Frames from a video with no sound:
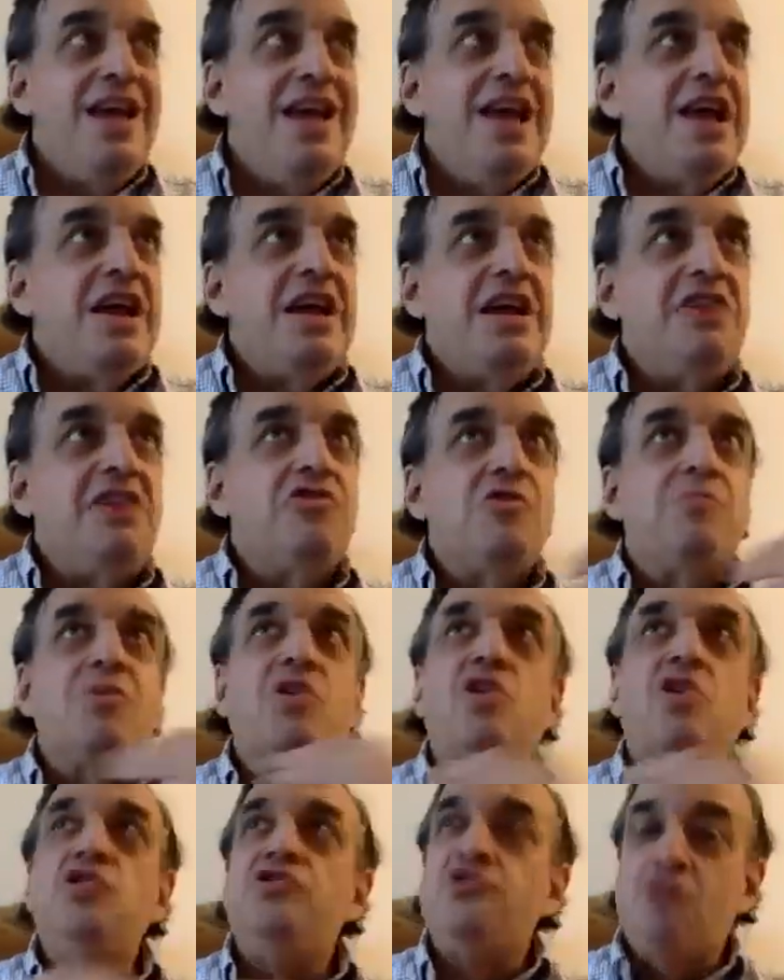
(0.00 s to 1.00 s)
either
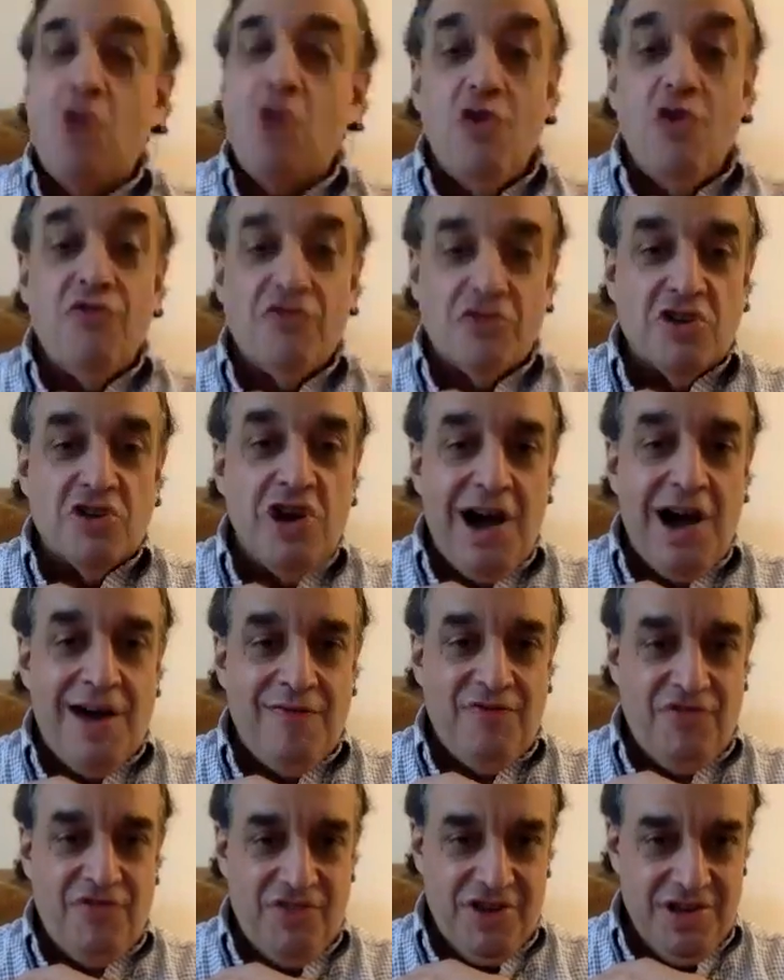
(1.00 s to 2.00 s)
because you're
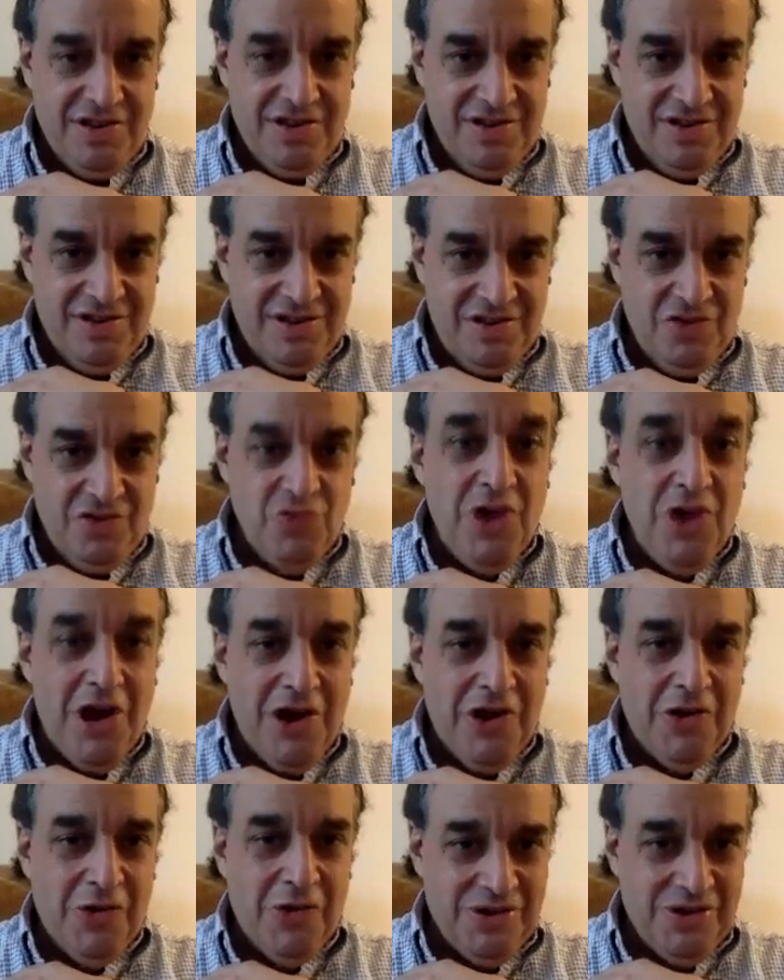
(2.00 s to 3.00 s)
overconfident, you
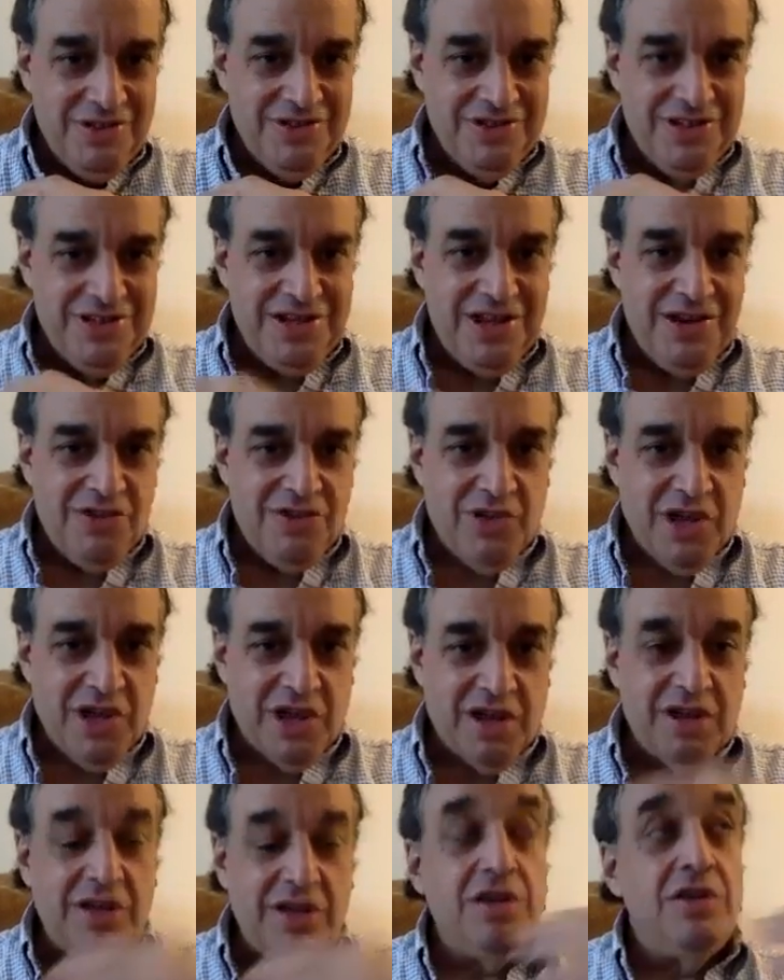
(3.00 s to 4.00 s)
know
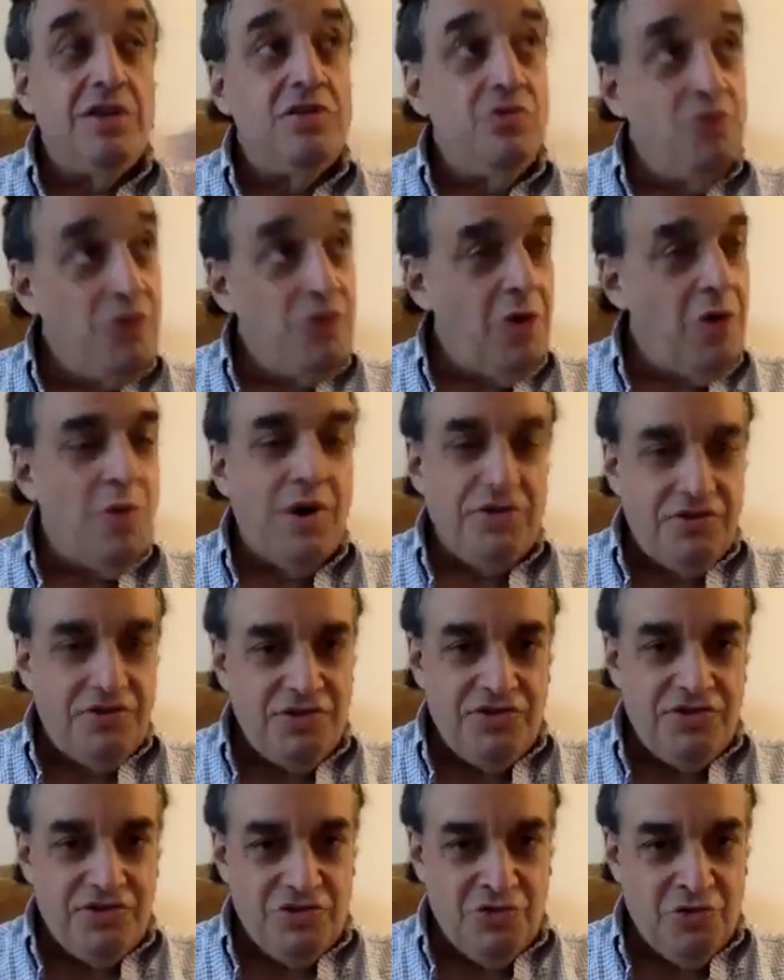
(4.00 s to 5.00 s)
like you know what to
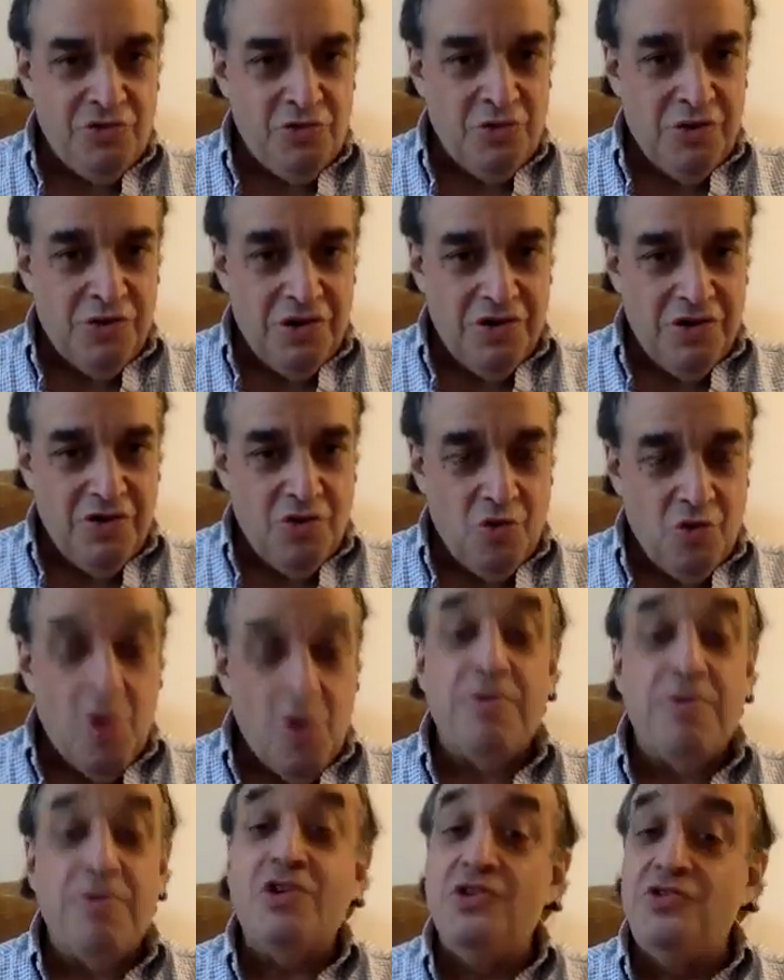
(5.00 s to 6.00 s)
do, or
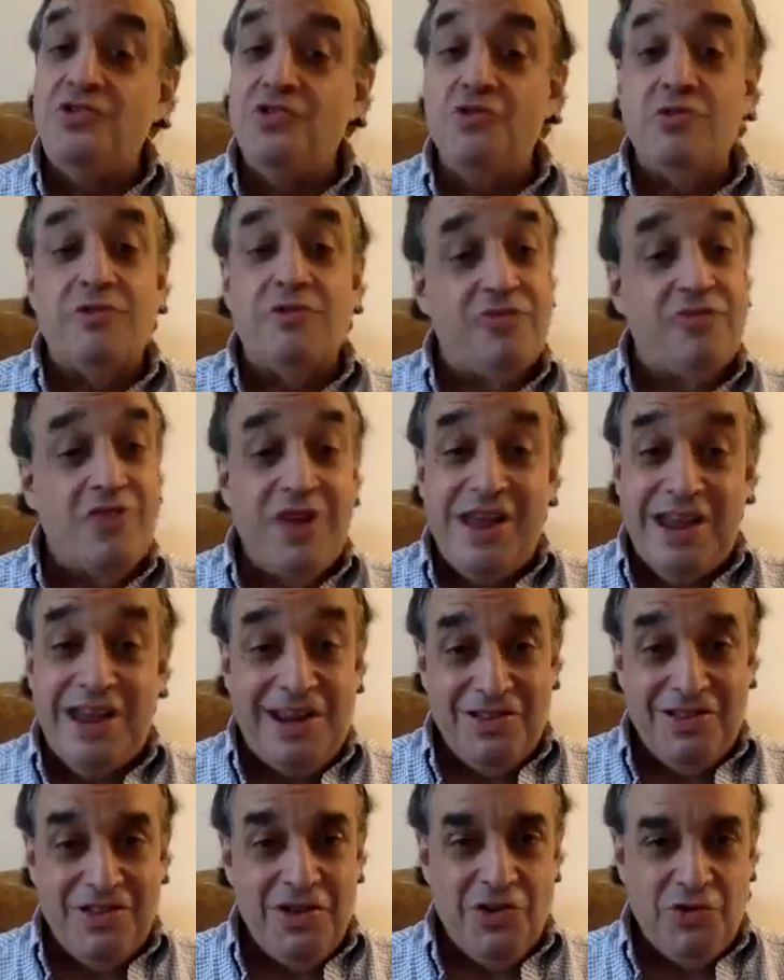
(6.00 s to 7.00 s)
because you're afraid.
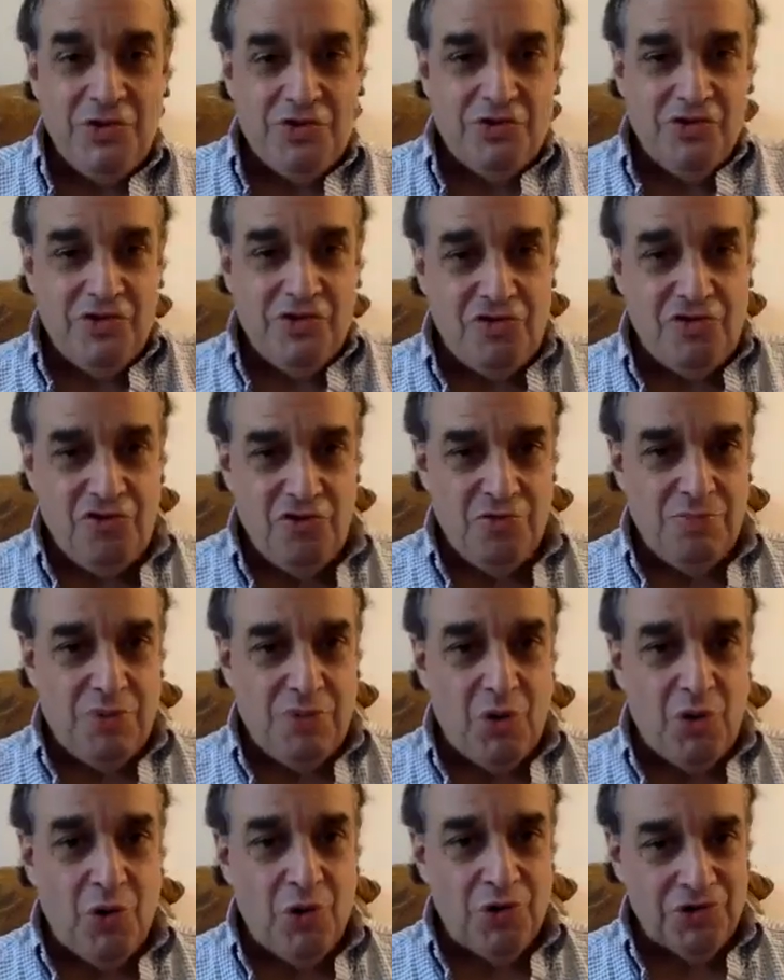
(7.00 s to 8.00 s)
Those are the two
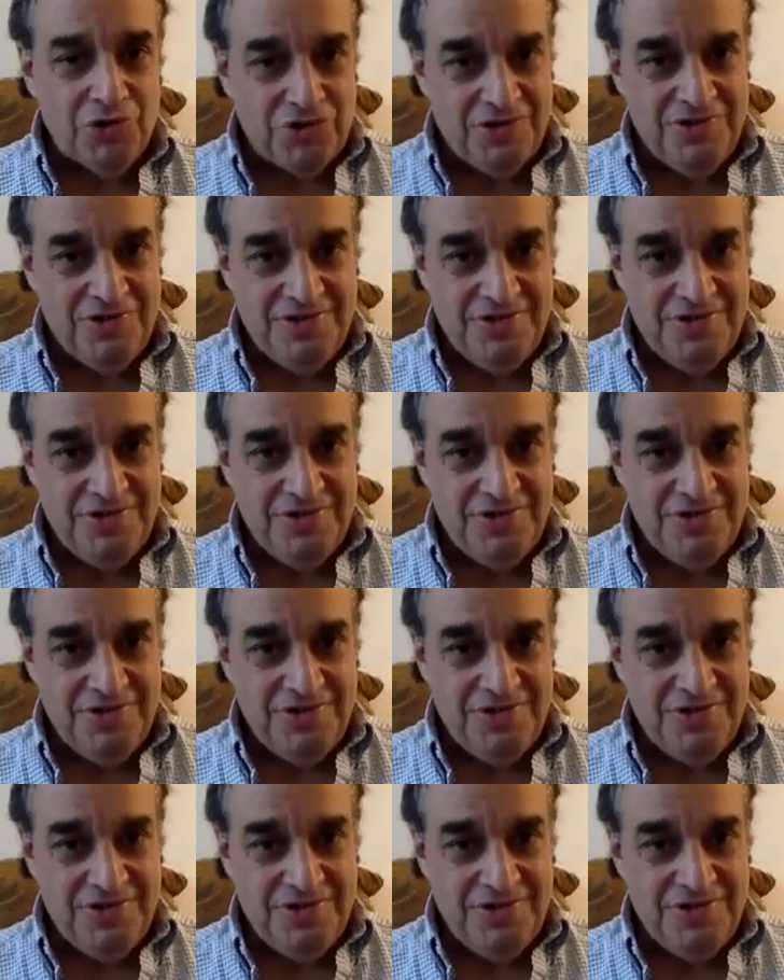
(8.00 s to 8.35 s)
poles.